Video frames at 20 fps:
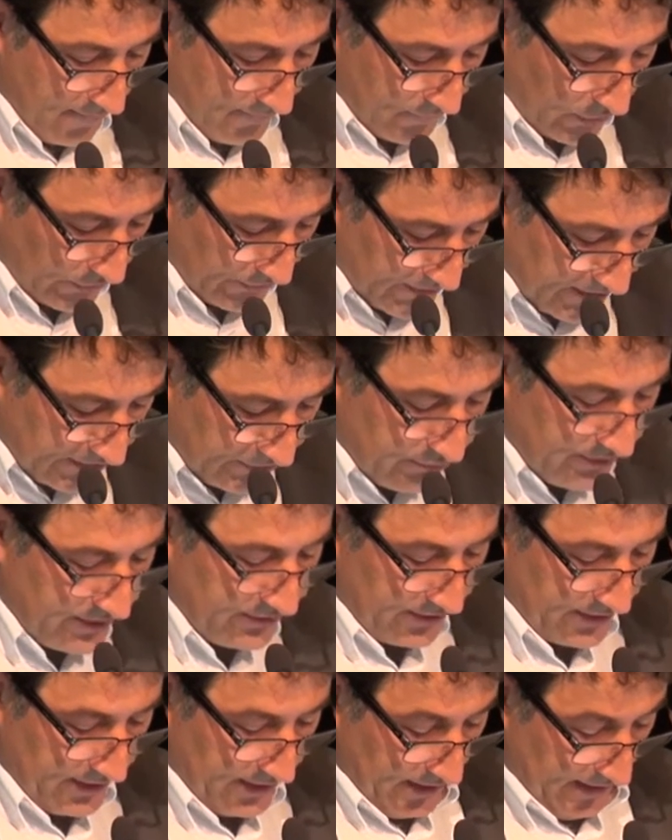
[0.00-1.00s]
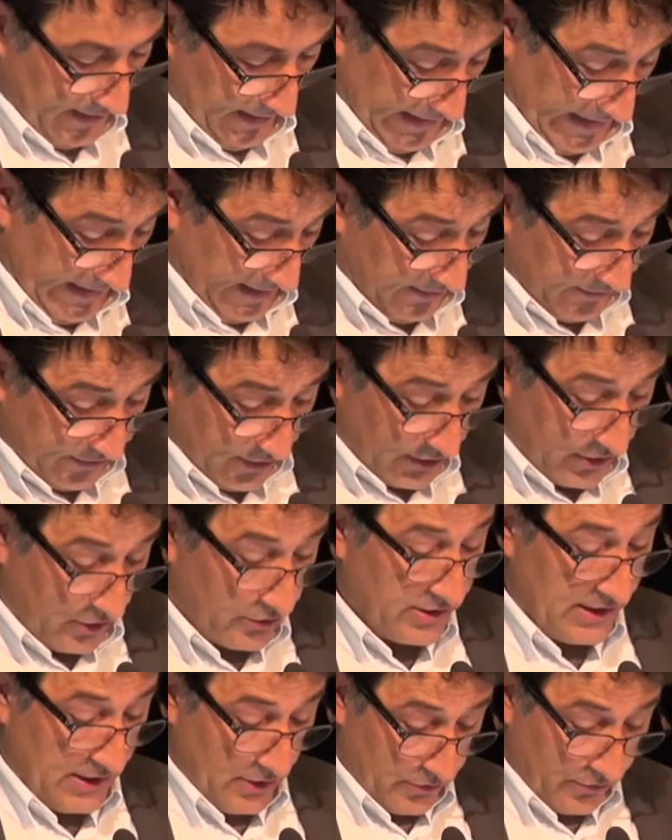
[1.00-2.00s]
For this reason, it is not
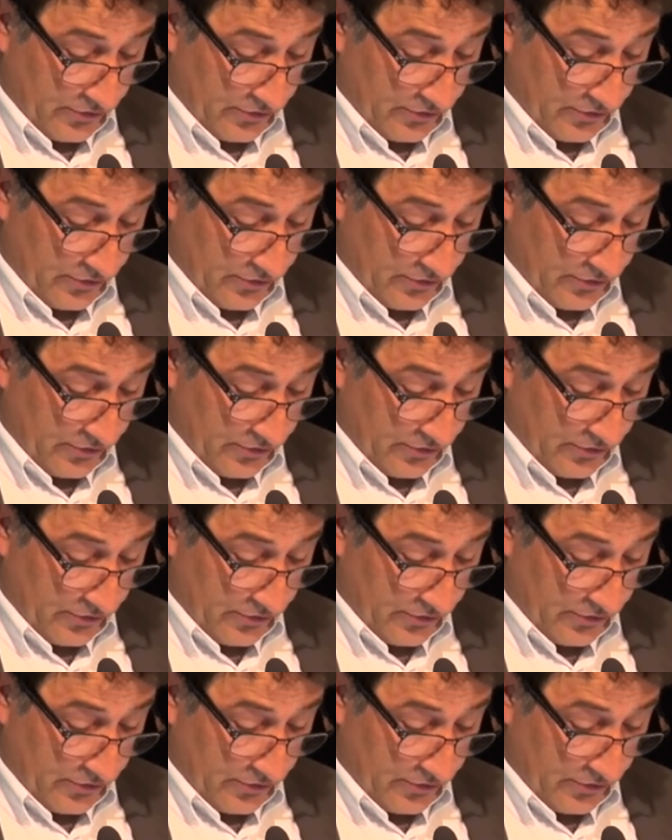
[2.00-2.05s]
only a